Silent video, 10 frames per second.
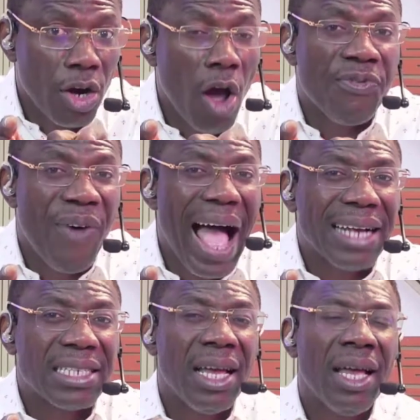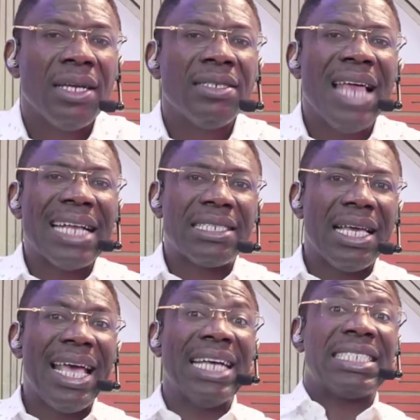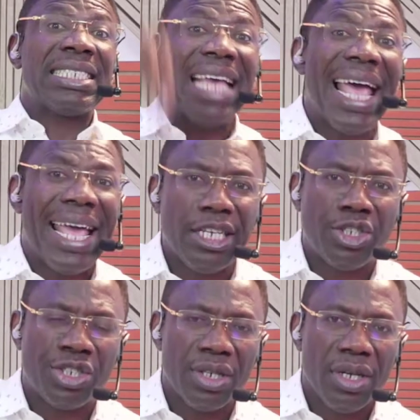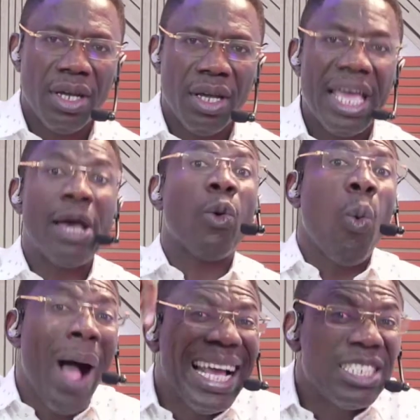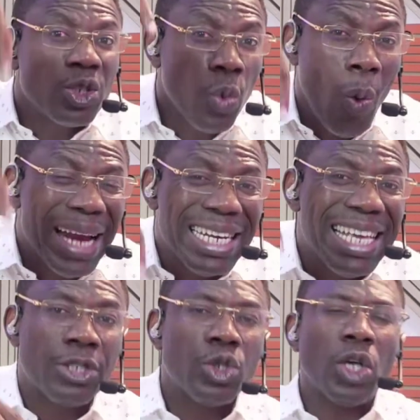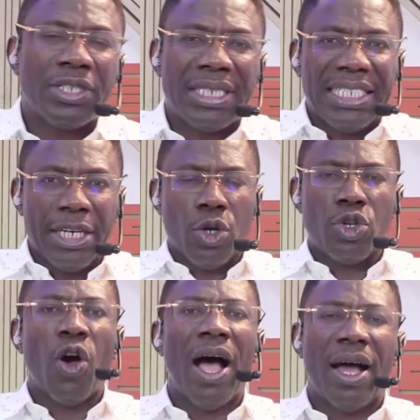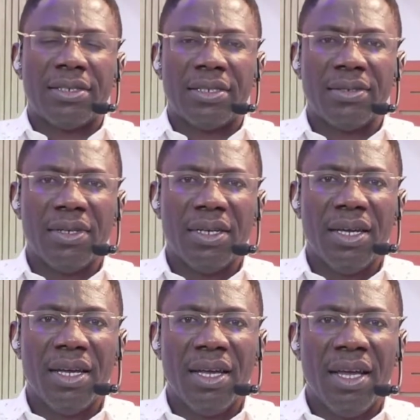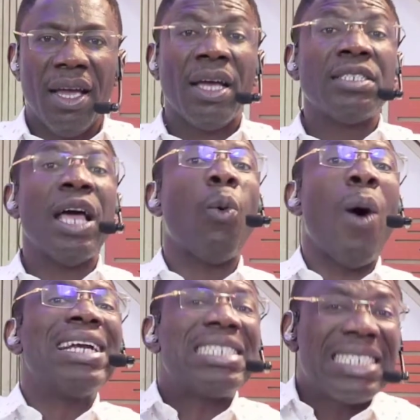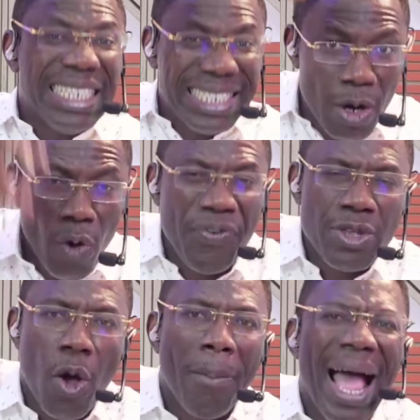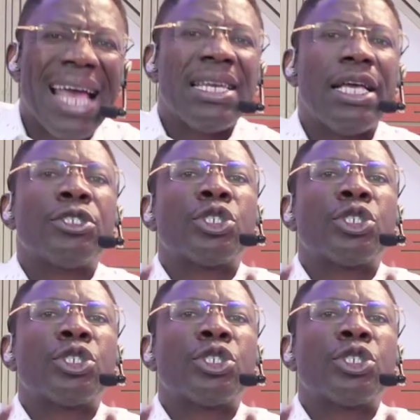the fact that a sage, a wise one, is not sitting on your heart. The one sitting over your mind is